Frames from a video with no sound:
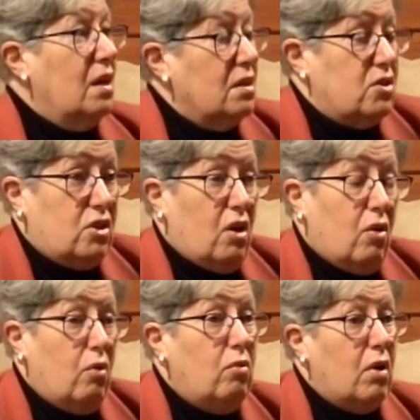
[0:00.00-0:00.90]

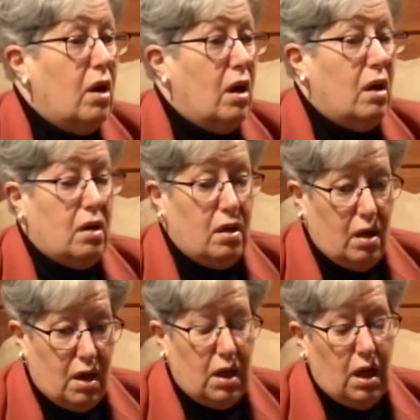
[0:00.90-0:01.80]
So, uh,
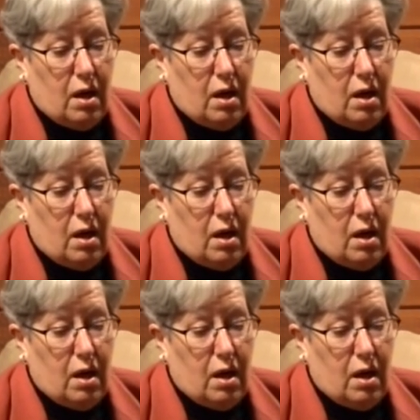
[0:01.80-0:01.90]
yeah,